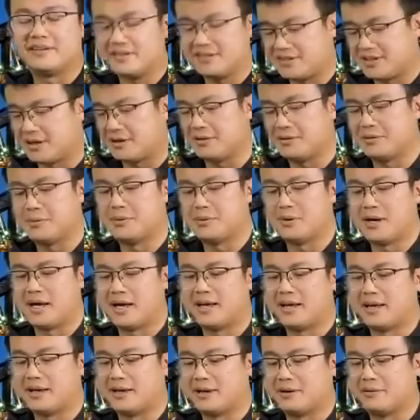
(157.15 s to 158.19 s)
So
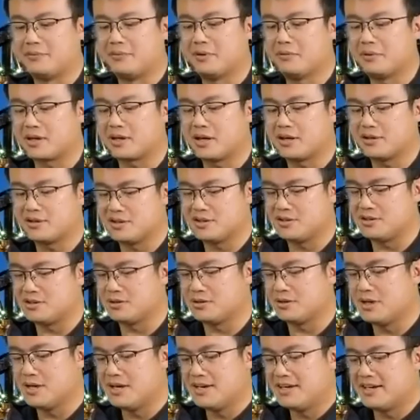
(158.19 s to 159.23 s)
what we're going to
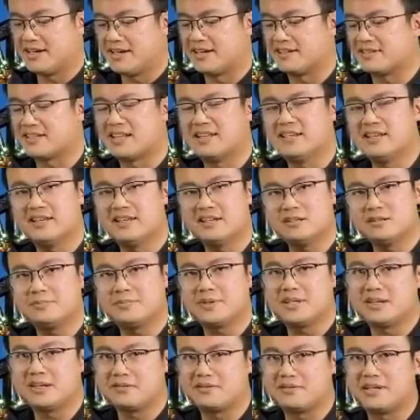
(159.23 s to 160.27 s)
do is a little
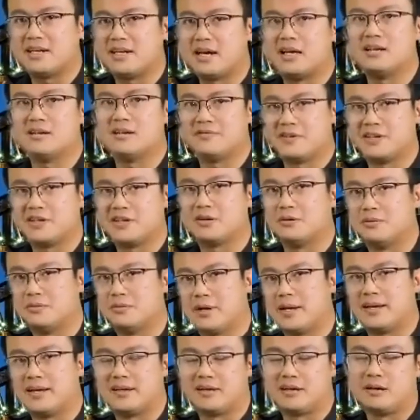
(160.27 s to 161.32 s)
bit of an unofficial
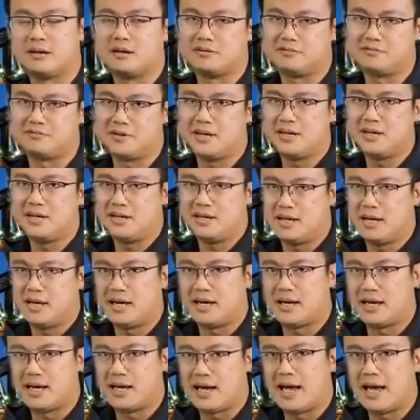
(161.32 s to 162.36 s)
way of
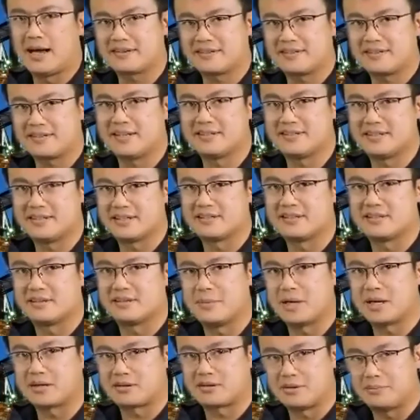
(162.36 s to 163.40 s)
accessing the
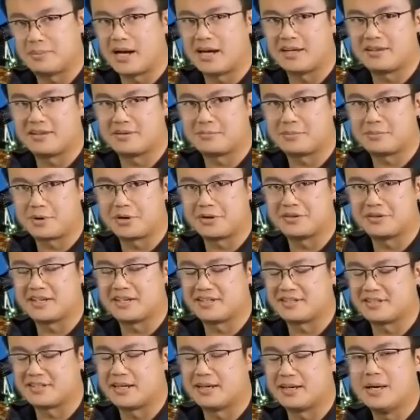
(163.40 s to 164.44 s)
MicroPython
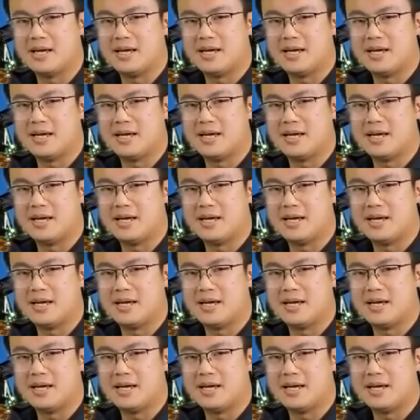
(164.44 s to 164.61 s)
processor